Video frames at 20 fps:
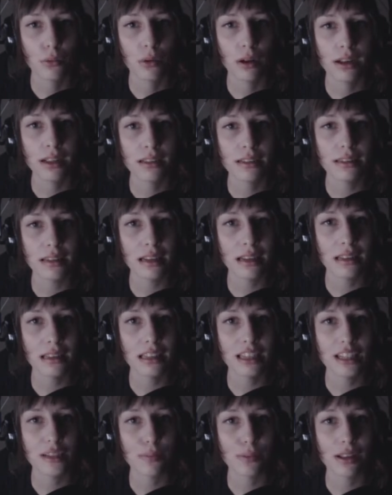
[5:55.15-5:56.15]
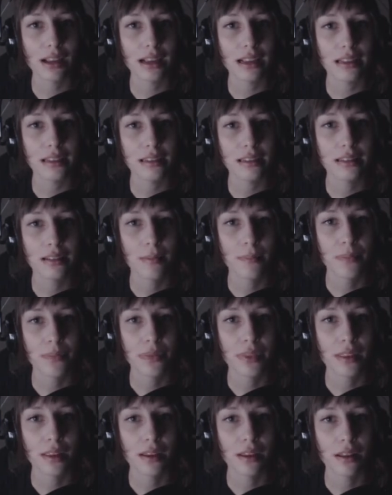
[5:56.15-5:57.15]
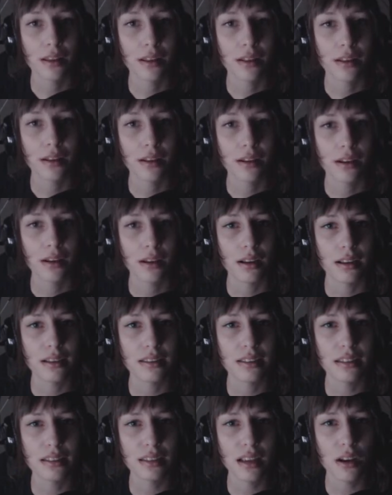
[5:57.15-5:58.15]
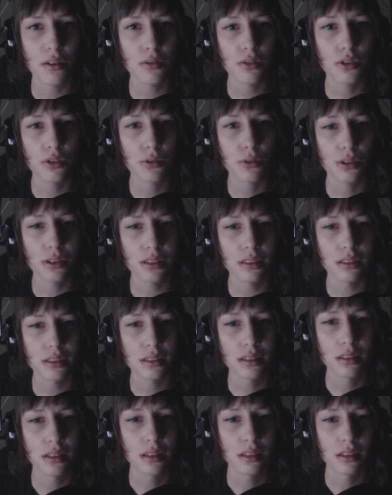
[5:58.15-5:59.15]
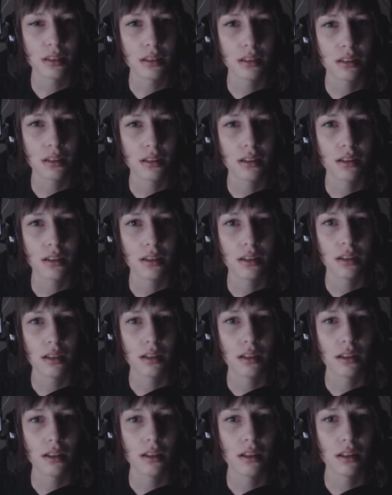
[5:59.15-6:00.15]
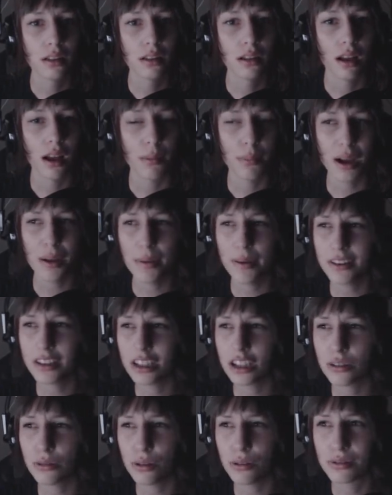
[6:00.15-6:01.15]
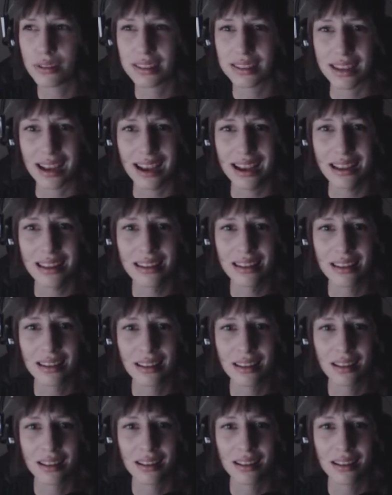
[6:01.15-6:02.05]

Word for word: What is in this place? Is this outdoors? Am I about to go outside?